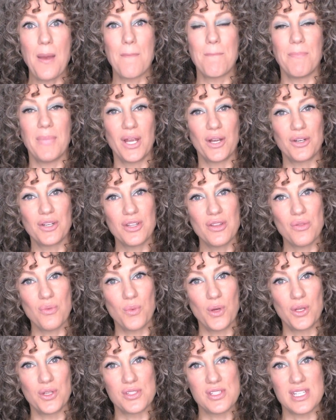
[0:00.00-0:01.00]
Meredith
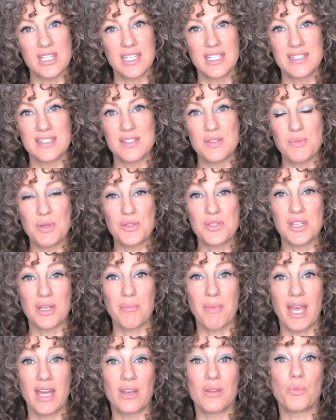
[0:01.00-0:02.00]
Willson's Music
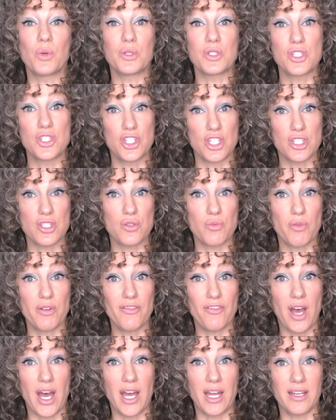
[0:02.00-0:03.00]
Man was just
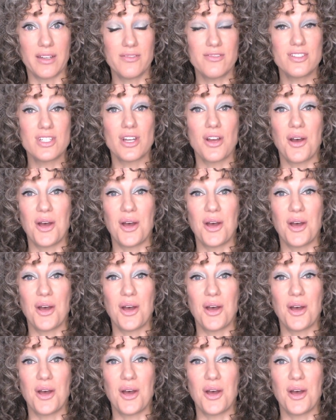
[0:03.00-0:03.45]
revived